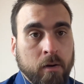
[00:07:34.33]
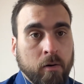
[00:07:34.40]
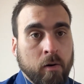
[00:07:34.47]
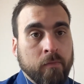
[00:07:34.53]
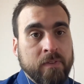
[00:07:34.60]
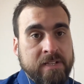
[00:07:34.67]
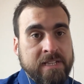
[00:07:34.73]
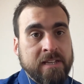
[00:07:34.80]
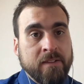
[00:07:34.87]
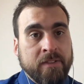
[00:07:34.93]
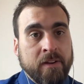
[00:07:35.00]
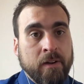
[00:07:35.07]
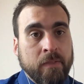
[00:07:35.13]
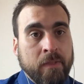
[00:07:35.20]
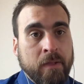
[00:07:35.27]
Obviously,
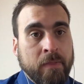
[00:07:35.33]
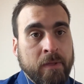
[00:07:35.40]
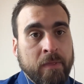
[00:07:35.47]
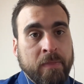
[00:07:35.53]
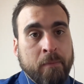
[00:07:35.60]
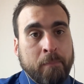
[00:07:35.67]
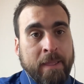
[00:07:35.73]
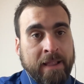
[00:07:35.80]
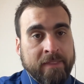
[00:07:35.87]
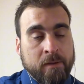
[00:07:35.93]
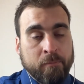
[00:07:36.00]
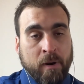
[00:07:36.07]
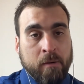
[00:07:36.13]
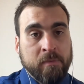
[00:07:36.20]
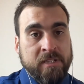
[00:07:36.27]
the bigger the
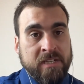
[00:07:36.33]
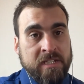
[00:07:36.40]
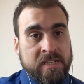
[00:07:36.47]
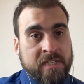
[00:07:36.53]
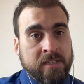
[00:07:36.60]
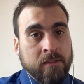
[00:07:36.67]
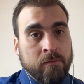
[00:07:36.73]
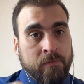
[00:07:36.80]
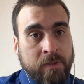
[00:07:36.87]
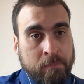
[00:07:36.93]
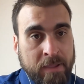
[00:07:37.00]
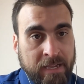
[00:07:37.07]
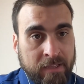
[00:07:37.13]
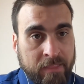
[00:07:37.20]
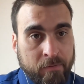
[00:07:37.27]
premises, the
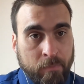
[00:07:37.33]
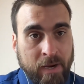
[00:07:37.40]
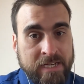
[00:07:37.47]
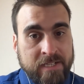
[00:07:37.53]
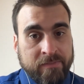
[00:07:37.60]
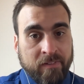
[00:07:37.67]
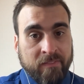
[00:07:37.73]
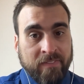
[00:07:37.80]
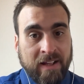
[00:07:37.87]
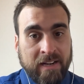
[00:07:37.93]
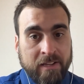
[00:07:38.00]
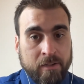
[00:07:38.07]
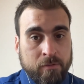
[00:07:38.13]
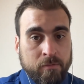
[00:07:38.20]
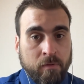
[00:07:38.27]
bigger the rateable
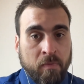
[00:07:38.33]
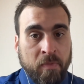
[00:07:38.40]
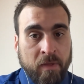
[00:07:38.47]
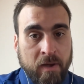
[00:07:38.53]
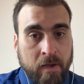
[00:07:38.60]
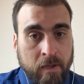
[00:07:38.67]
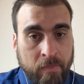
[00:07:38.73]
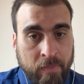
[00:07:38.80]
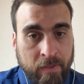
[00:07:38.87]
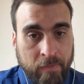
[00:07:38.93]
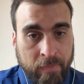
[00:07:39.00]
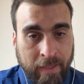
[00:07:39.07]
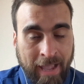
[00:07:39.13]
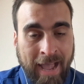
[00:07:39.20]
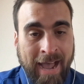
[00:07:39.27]
value,
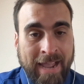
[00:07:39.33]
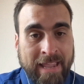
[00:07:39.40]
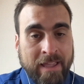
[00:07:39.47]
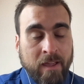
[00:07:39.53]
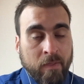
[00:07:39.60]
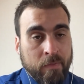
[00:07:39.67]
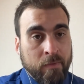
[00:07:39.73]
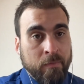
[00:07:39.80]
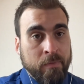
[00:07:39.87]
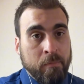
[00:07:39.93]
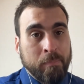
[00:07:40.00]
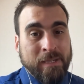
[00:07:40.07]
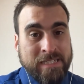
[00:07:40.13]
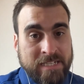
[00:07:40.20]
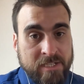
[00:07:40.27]
the higher the
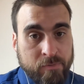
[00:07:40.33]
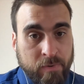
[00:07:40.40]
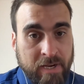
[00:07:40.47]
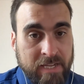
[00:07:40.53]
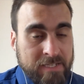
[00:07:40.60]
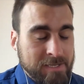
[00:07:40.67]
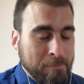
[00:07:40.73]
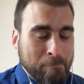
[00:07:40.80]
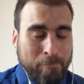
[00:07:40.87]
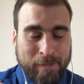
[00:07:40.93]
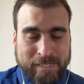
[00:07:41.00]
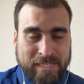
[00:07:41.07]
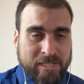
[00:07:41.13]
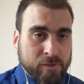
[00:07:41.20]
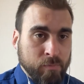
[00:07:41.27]
business rate.
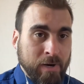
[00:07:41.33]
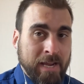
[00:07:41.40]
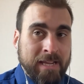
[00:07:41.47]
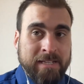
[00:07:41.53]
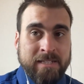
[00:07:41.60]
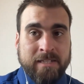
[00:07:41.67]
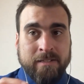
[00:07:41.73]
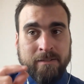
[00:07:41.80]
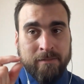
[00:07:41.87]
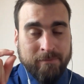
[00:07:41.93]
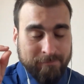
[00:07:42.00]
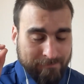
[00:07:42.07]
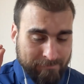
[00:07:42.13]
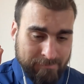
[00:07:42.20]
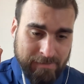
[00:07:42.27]
Business rates,
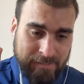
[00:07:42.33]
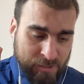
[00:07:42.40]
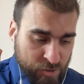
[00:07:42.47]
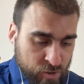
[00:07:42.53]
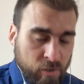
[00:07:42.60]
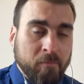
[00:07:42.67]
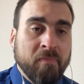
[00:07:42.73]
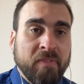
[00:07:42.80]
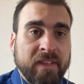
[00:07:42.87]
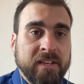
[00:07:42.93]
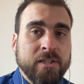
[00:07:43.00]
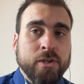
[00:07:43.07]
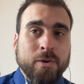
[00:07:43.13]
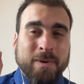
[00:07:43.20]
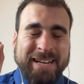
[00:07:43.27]
something
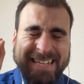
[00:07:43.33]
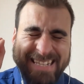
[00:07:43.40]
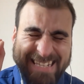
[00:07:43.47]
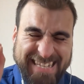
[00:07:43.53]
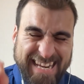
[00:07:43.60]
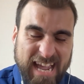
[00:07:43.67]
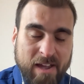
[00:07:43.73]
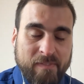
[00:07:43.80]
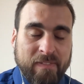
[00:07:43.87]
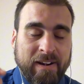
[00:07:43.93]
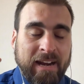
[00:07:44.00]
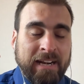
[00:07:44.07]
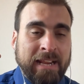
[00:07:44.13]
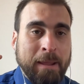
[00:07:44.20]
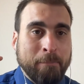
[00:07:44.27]
to
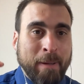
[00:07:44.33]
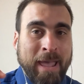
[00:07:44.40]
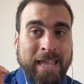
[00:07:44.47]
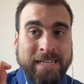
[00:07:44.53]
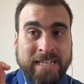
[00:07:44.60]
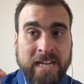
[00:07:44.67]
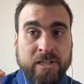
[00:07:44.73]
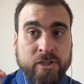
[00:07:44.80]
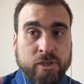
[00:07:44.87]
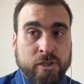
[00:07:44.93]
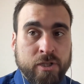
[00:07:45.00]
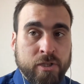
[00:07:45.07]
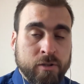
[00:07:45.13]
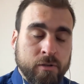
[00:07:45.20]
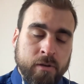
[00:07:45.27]
definitely pay attention
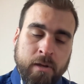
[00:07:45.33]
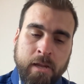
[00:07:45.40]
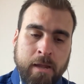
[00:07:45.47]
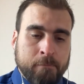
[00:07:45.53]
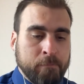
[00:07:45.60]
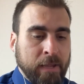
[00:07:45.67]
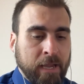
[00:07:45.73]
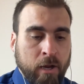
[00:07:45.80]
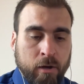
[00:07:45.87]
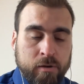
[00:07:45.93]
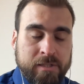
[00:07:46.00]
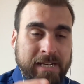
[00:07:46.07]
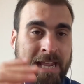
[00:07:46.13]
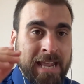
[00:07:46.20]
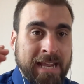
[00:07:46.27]
to
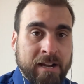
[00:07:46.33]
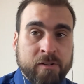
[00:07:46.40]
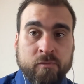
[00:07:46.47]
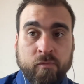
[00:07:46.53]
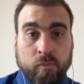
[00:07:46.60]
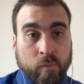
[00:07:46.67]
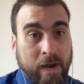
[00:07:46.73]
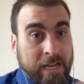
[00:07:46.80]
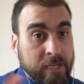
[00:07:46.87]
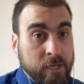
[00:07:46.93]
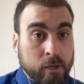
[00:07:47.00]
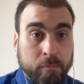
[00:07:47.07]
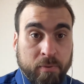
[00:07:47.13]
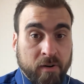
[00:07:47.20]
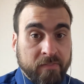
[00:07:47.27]
because it can wreck
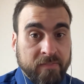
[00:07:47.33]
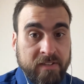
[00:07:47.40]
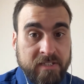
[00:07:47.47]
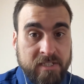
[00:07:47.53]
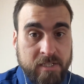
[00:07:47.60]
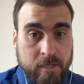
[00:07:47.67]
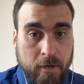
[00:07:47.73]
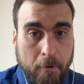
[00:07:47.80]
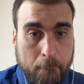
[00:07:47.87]
your profits.